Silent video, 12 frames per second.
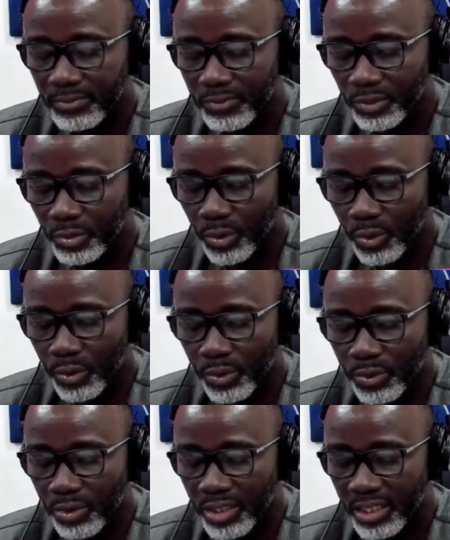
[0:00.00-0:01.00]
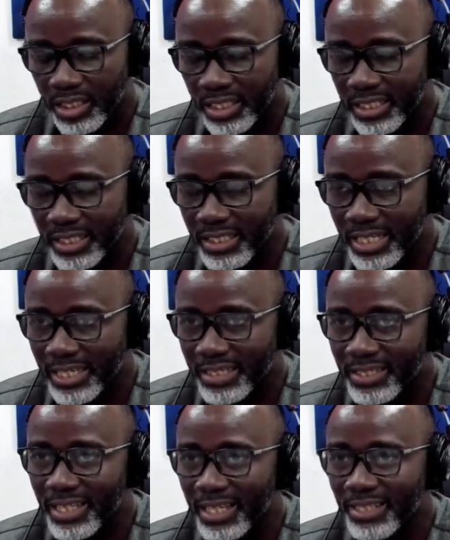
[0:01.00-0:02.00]
So in the
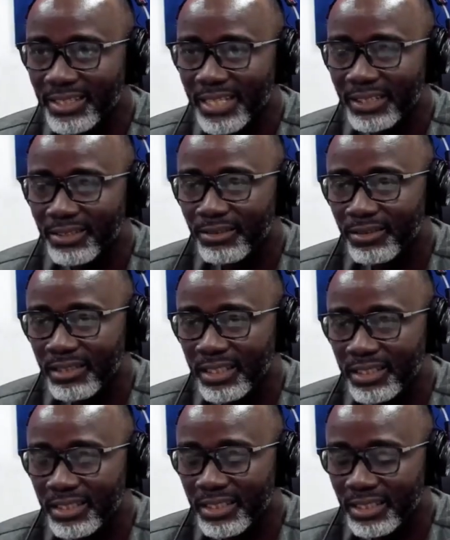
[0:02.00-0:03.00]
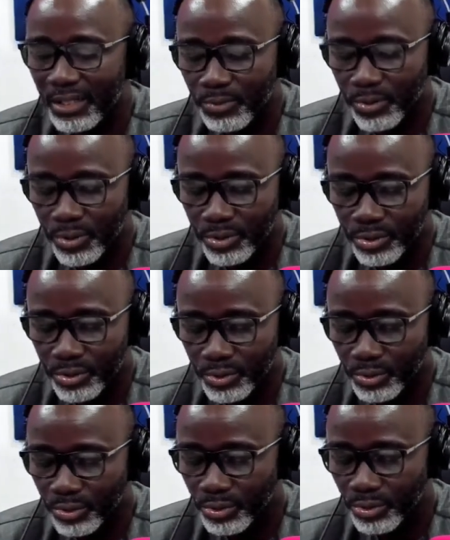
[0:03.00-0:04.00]
instance that a teacher
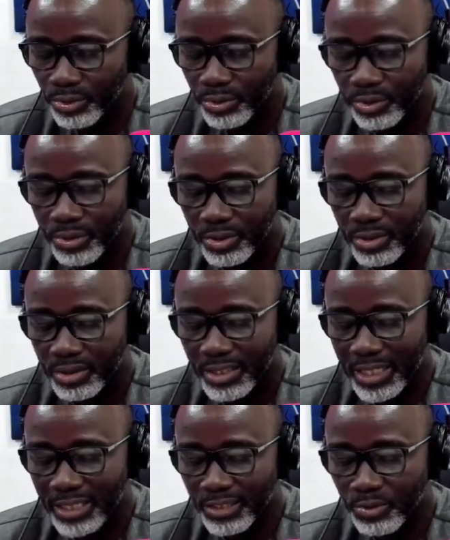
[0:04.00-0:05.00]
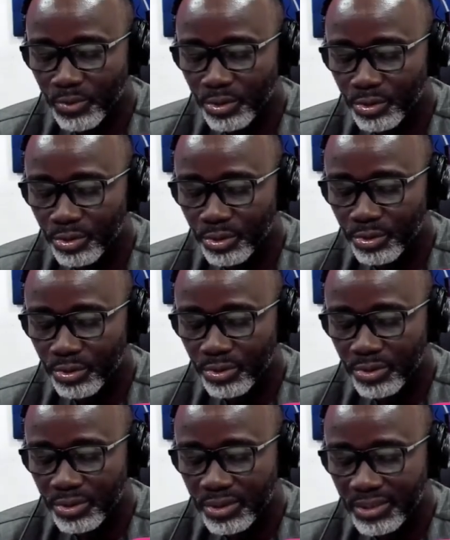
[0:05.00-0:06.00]
doesn't want to
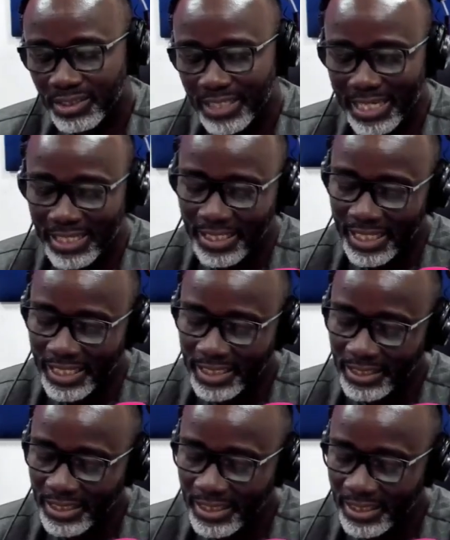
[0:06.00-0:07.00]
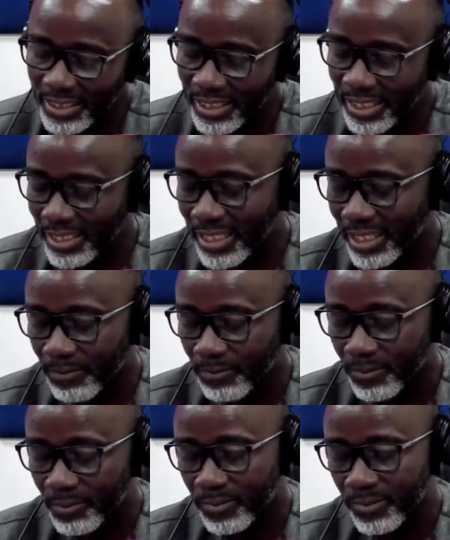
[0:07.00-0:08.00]
sideline any learner,
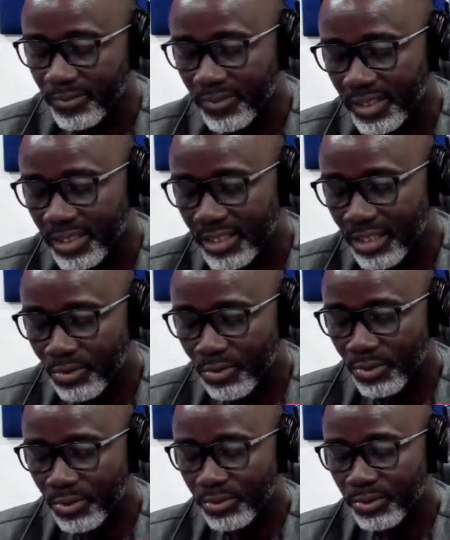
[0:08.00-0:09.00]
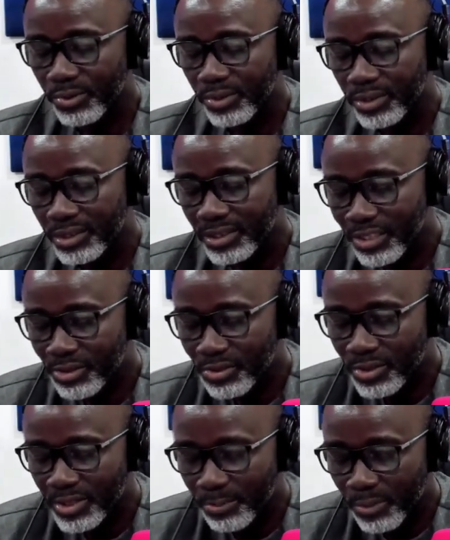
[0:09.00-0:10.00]
they could just
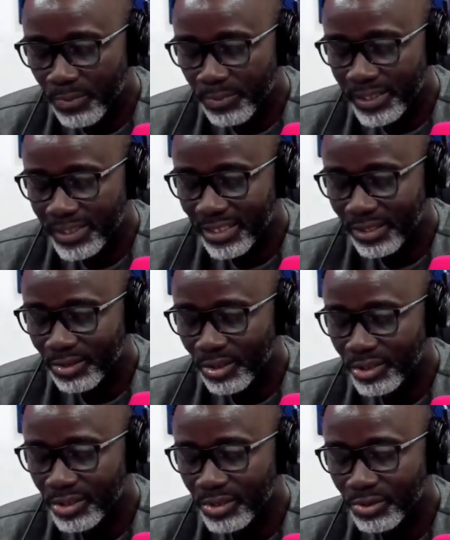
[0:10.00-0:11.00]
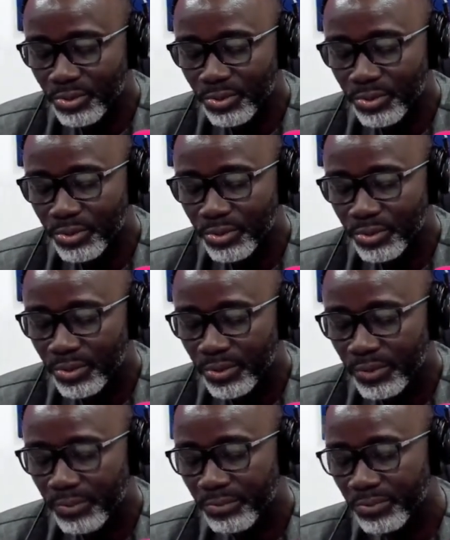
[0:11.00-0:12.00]
use appropriate technologies to
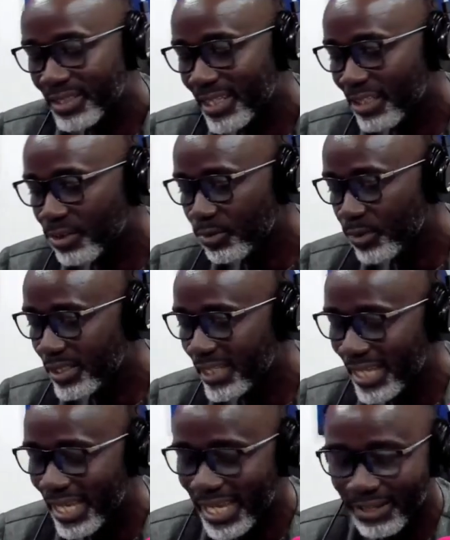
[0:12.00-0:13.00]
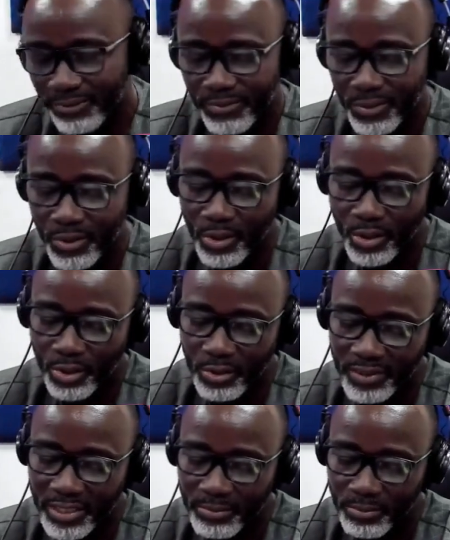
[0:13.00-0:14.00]
present what they have for all
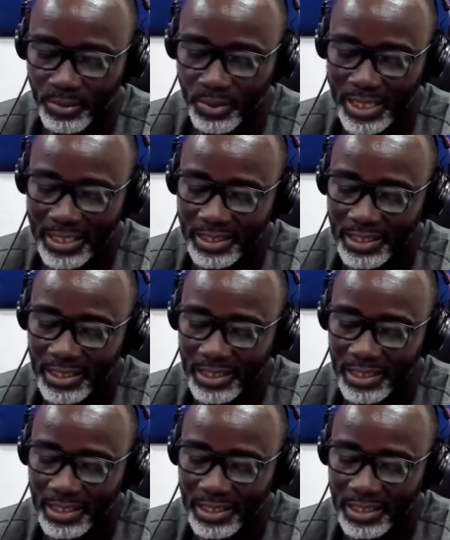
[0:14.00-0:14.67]
of them, so that